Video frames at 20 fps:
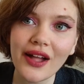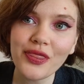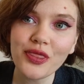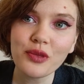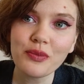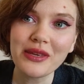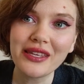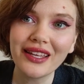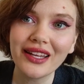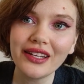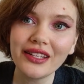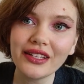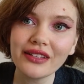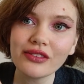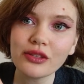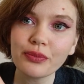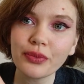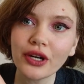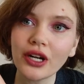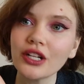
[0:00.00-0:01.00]
At the
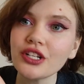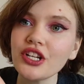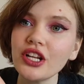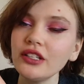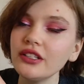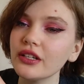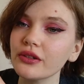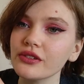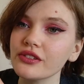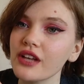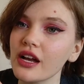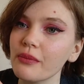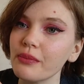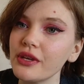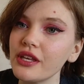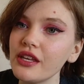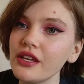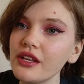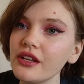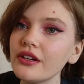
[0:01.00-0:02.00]
beginning of the project, it was
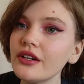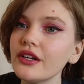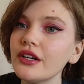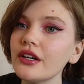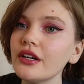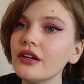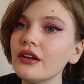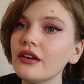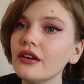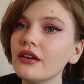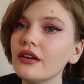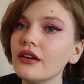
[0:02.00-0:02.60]
up here.